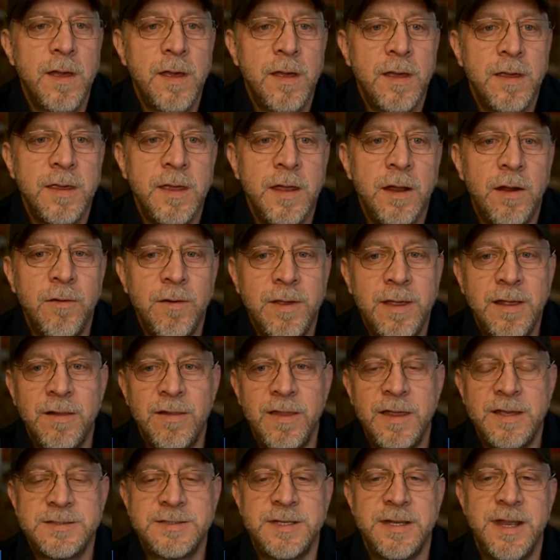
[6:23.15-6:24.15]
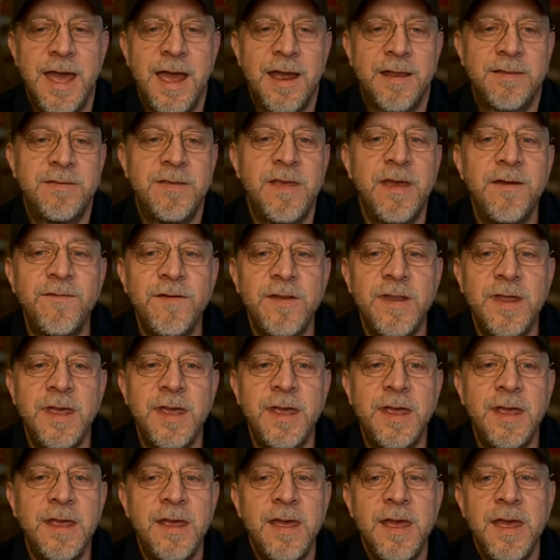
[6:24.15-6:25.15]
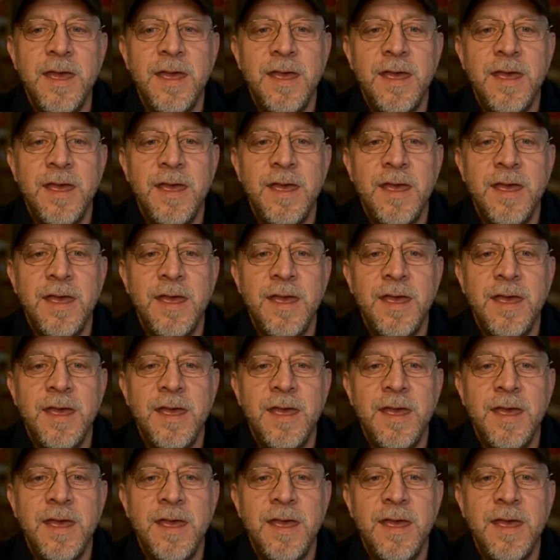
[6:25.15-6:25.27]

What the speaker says: you know, illicit activity.